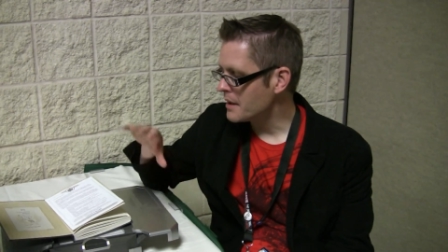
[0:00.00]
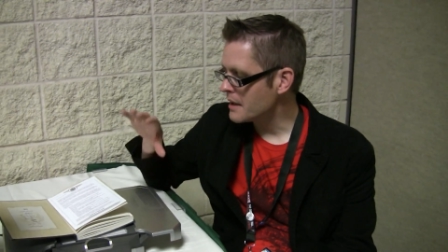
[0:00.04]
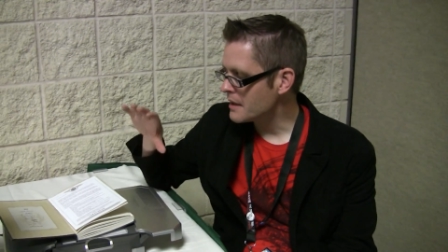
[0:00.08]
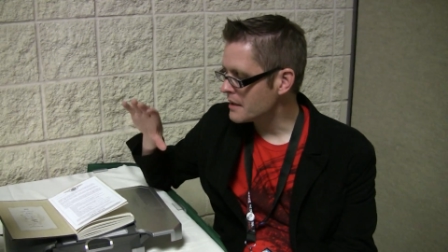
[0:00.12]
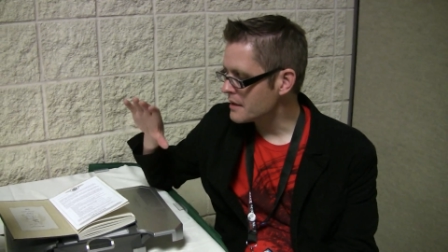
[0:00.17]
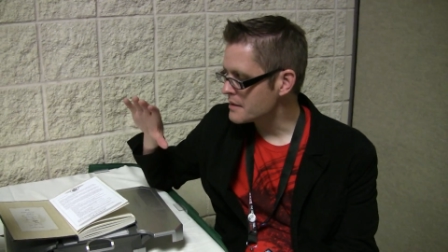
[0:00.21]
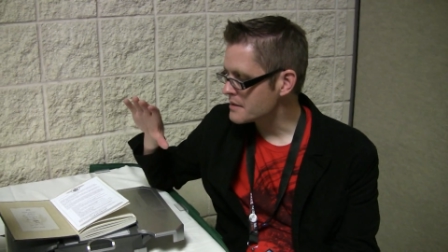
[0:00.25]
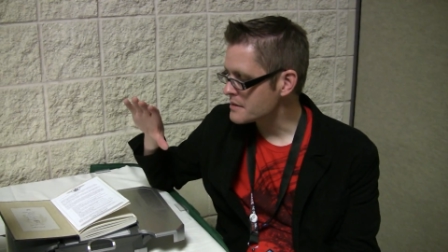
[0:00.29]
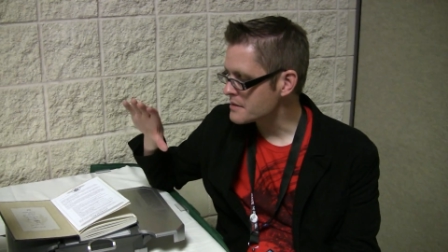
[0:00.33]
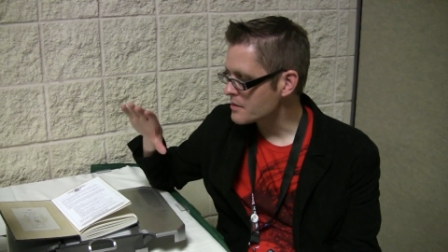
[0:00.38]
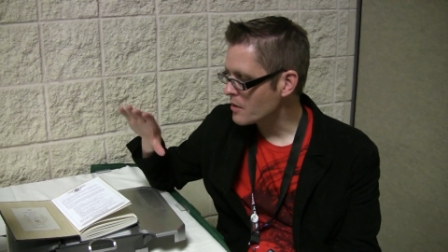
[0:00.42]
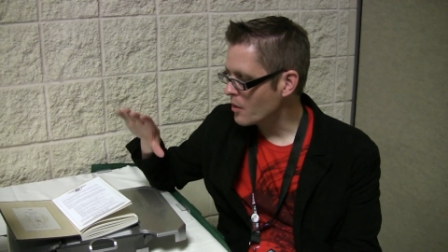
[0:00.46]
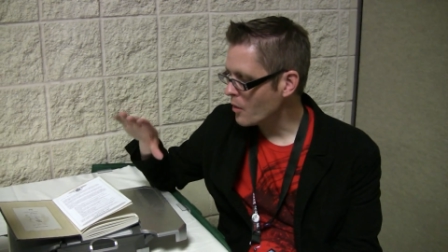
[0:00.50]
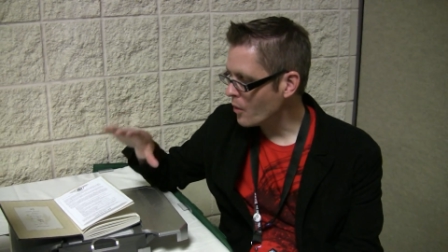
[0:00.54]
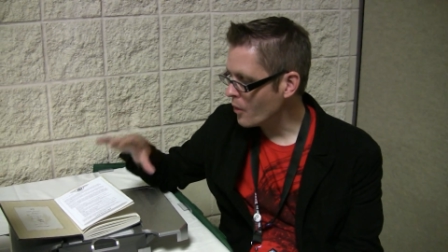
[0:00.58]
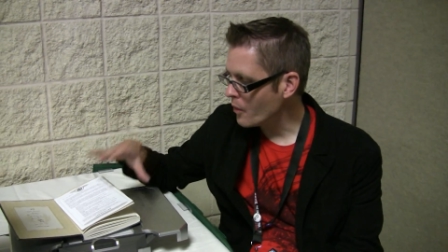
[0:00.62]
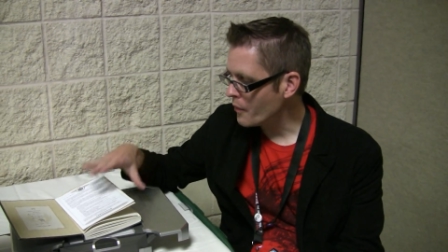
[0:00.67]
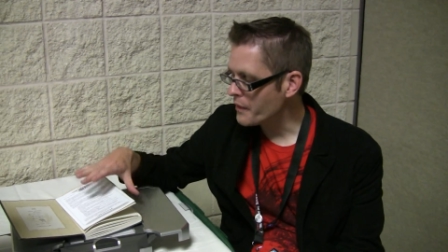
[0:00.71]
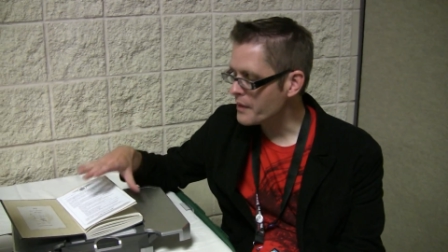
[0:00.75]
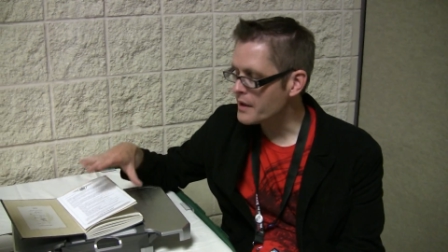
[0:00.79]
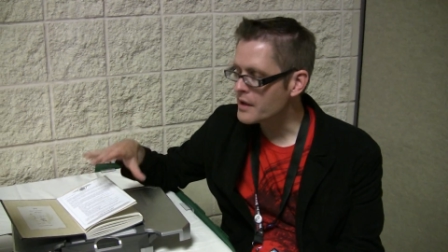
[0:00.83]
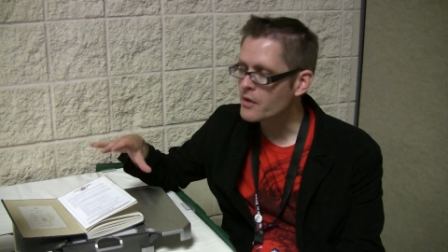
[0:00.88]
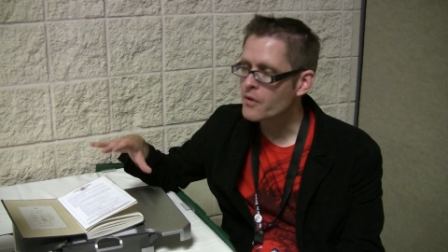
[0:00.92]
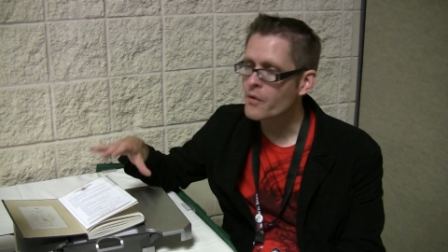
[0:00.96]
It is
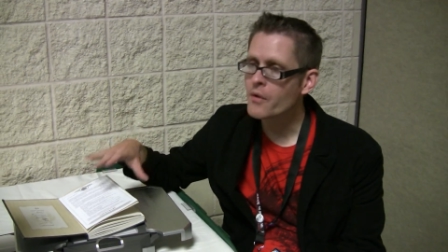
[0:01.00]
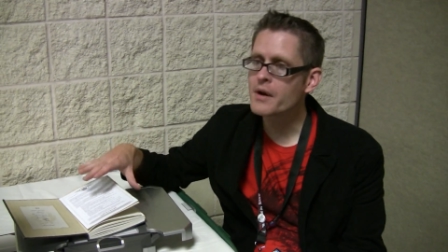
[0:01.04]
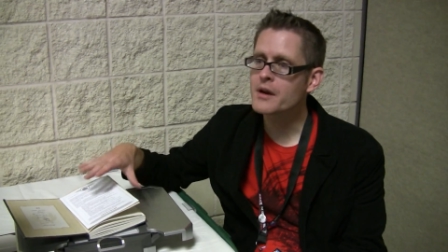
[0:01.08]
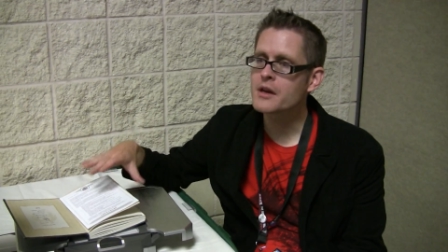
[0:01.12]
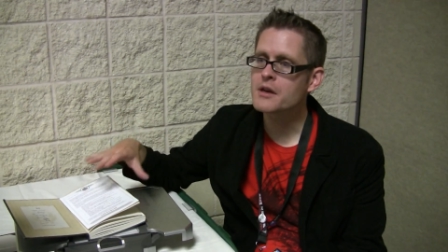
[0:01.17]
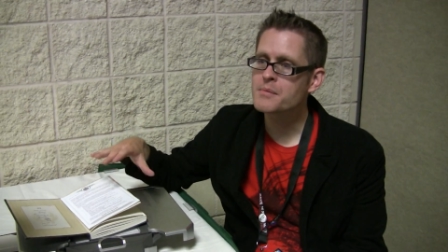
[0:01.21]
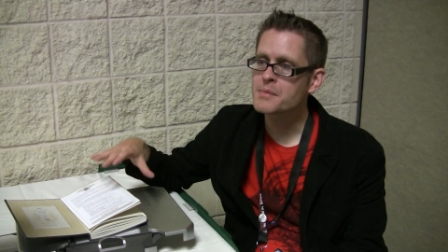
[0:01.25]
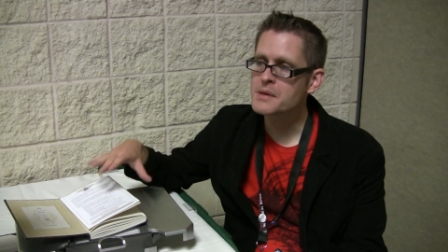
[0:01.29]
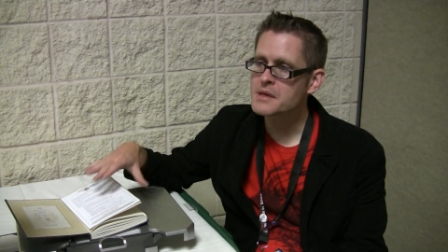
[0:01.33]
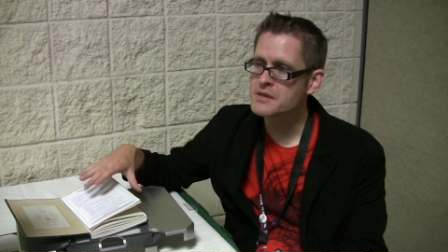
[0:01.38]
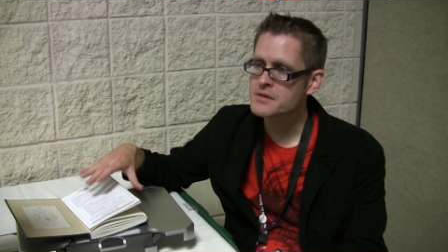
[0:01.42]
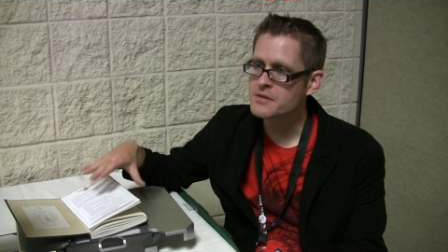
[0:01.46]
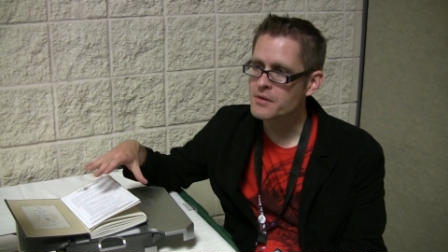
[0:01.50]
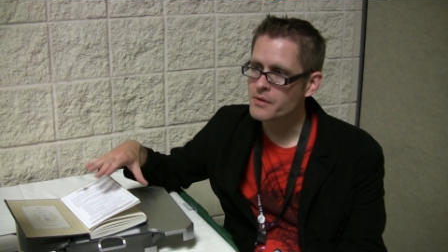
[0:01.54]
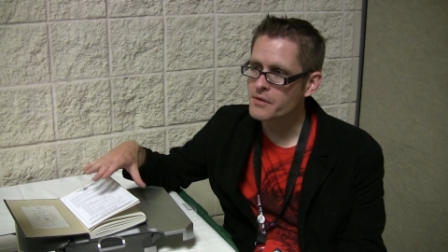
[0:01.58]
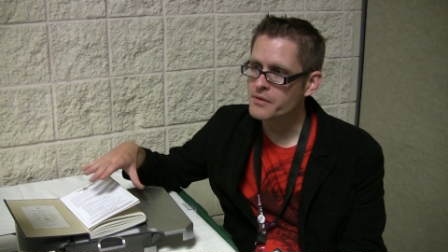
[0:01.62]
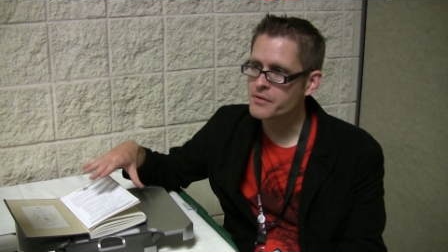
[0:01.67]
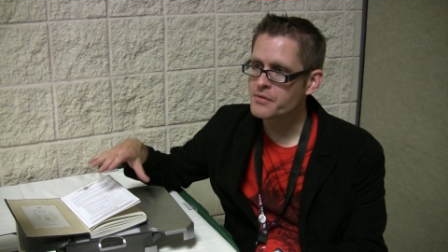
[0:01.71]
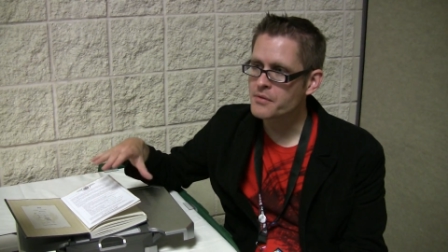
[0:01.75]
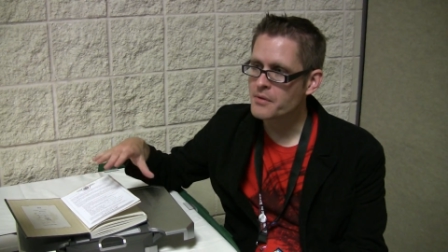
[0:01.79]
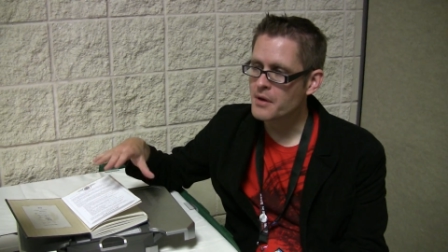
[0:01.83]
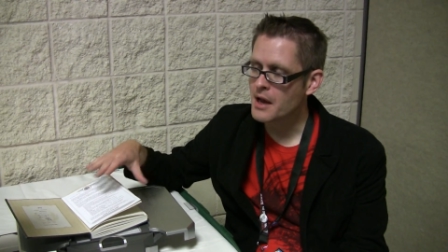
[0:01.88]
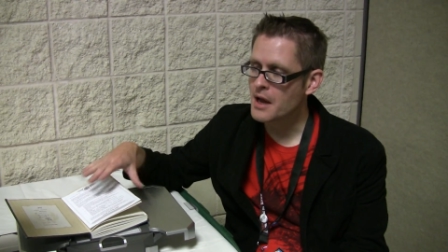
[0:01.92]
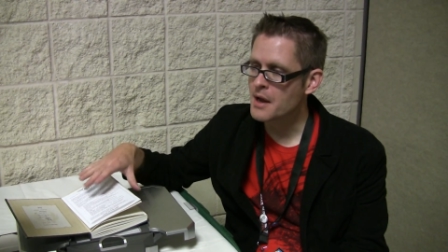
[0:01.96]
only going to be sold
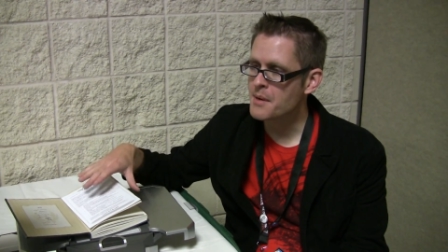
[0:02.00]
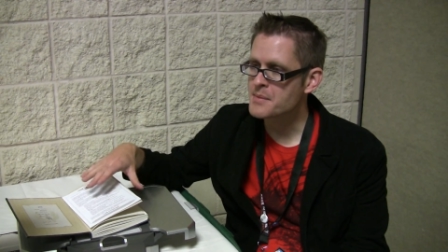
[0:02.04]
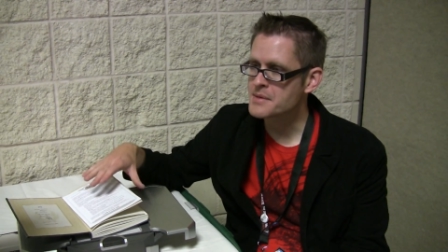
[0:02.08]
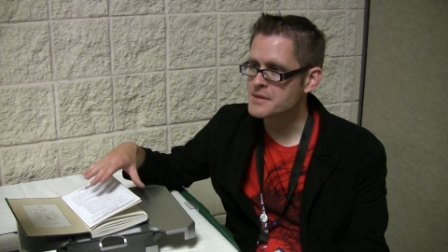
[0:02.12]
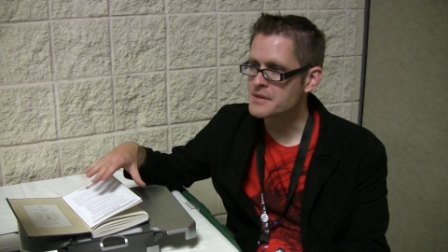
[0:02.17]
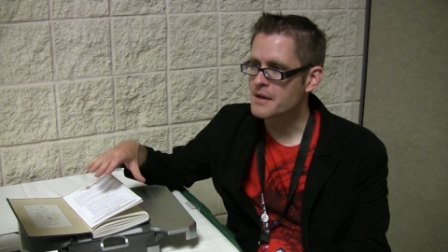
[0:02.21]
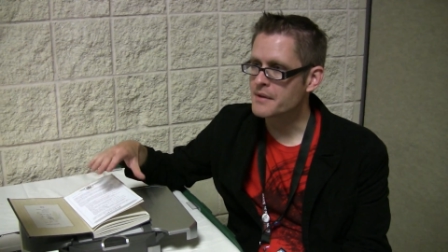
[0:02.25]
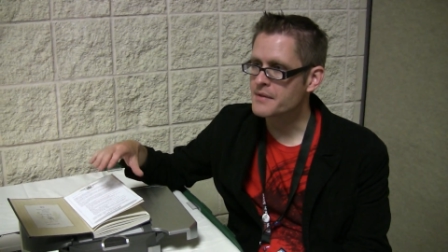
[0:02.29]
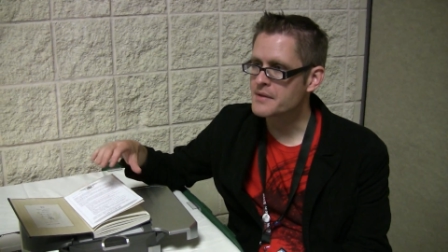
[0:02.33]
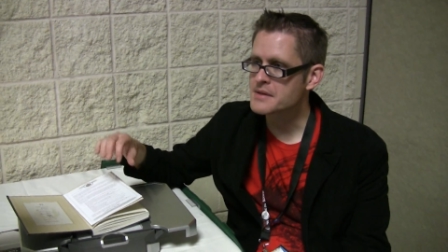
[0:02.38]
through Amazon.